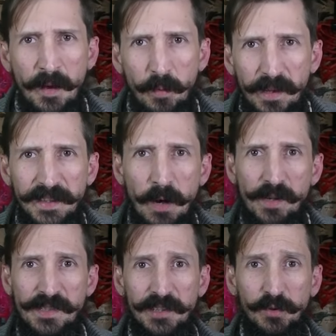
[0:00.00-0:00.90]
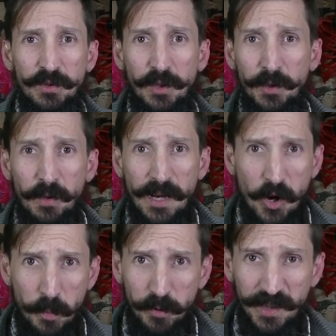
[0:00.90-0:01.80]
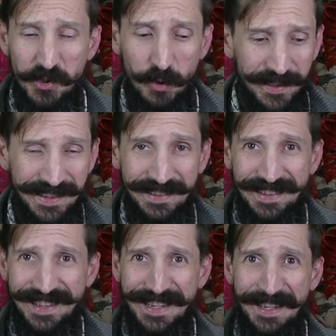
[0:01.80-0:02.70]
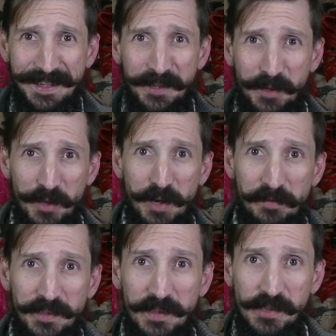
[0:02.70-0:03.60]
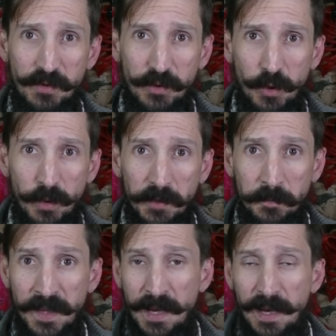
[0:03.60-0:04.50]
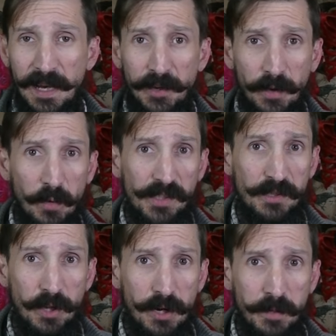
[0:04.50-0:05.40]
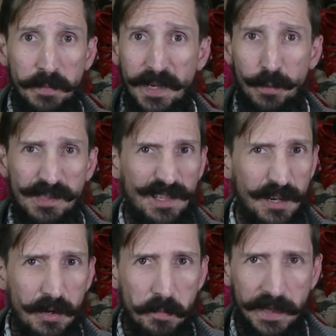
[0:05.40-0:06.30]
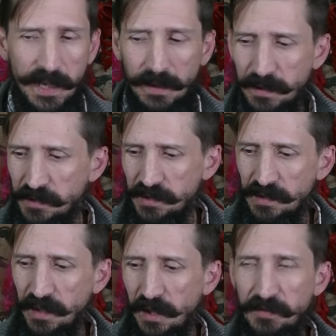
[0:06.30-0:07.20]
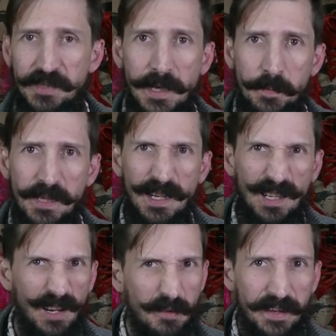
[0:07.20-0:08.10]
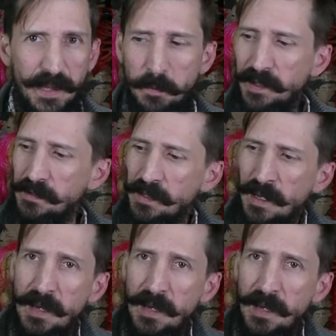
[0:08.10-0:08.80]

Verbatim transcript: Well, that was that tutorial. I hope you enjoyed it. I loved this tutorial. I know it was long, but it was not complicated. Just a lot of steps and a lot of elements.